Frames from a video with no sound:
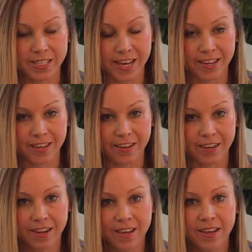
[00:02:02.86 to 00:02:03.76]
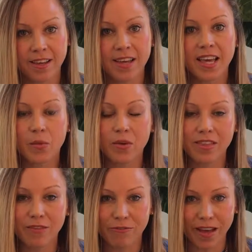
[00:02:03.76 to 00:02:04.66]
taken. And what
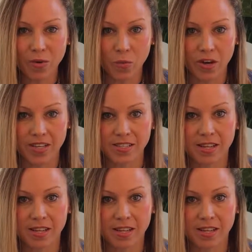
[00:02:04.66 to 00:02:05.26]
they found was